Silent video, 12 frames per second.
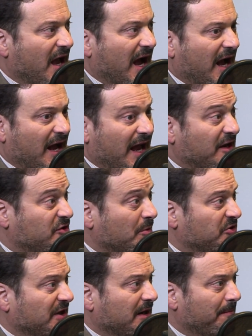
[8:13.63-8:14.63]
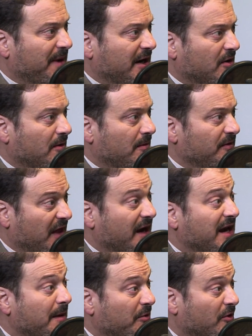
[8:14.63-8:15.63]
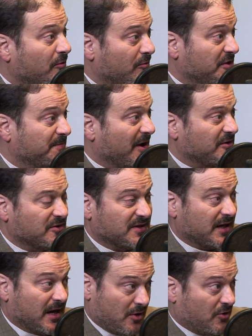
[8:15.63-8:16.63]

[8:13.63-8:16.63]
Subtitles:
And it's almost like a beggar thy neighbor response is like,